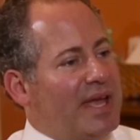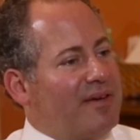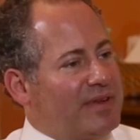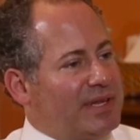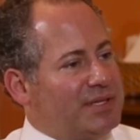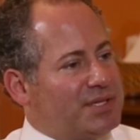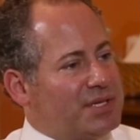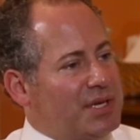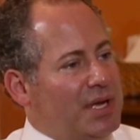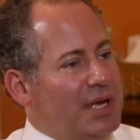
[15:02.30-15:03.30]
the
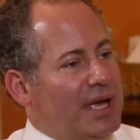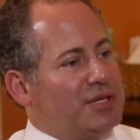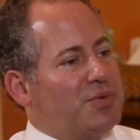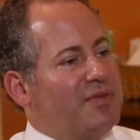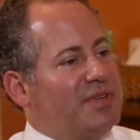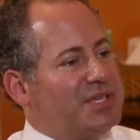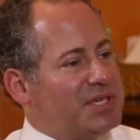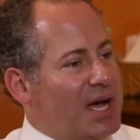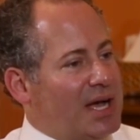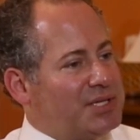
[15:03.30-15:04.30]
evidence, as we've
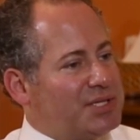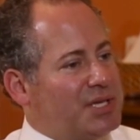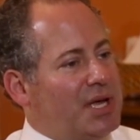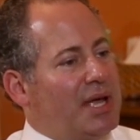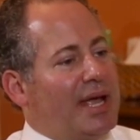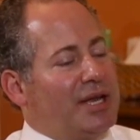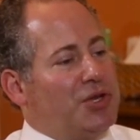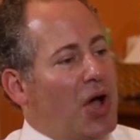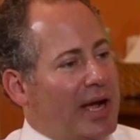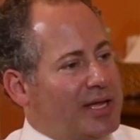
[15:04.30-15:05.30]
discussed, and
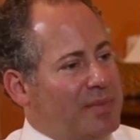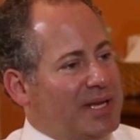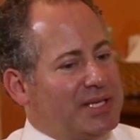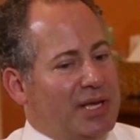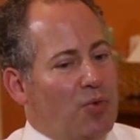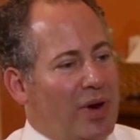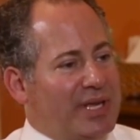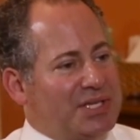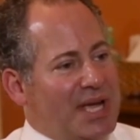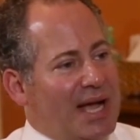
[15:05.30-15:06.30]
documenting what
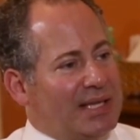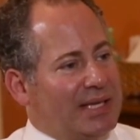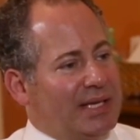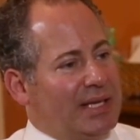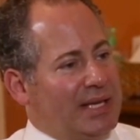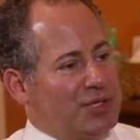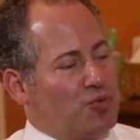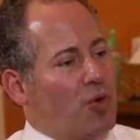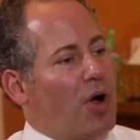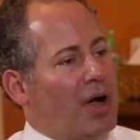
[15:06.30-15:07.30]
exactly is
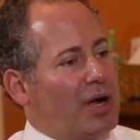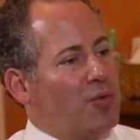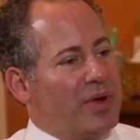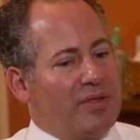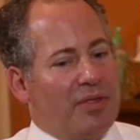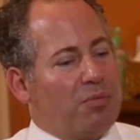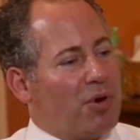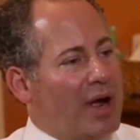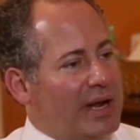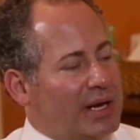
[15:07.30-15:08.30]
wrong with the
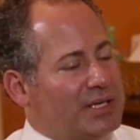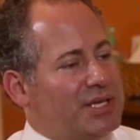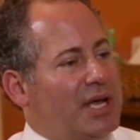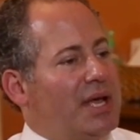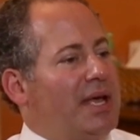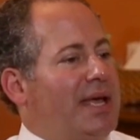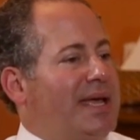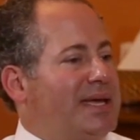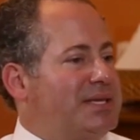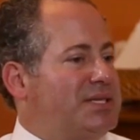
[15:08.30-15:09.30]
product
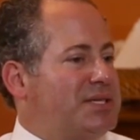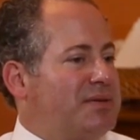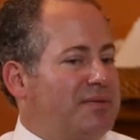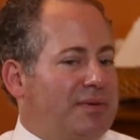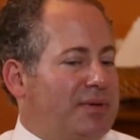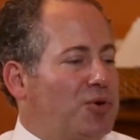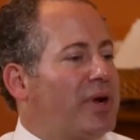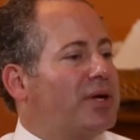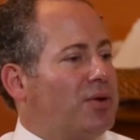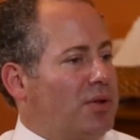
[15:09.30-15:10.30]
is
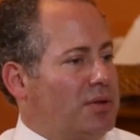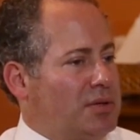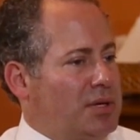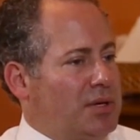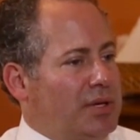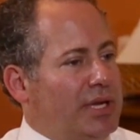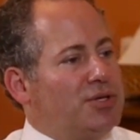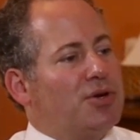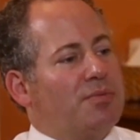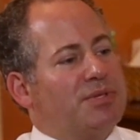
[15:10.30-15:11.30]
critical in
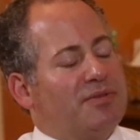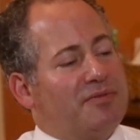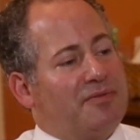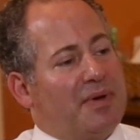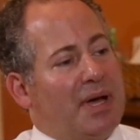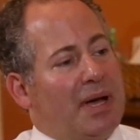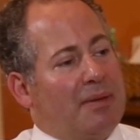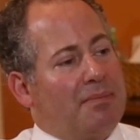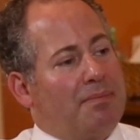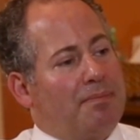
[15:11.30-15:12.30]
terms
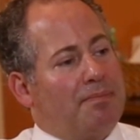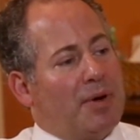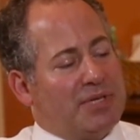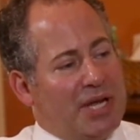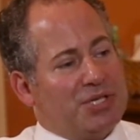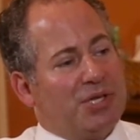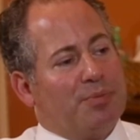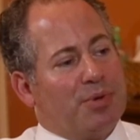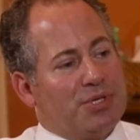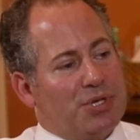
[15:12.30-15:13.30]
of potentially
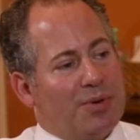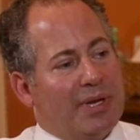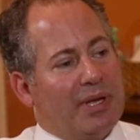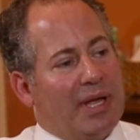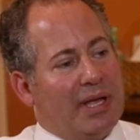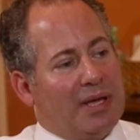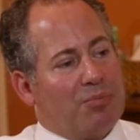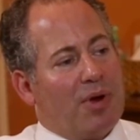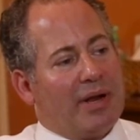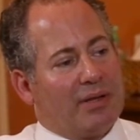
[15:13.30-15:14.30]
pursuing a
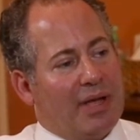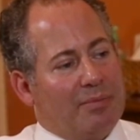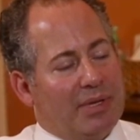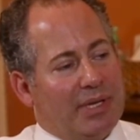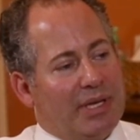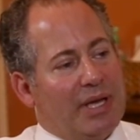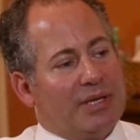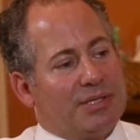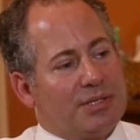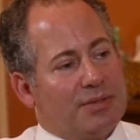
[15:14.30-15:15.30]
product liability
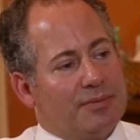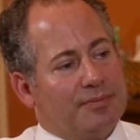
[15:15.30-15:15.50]
case.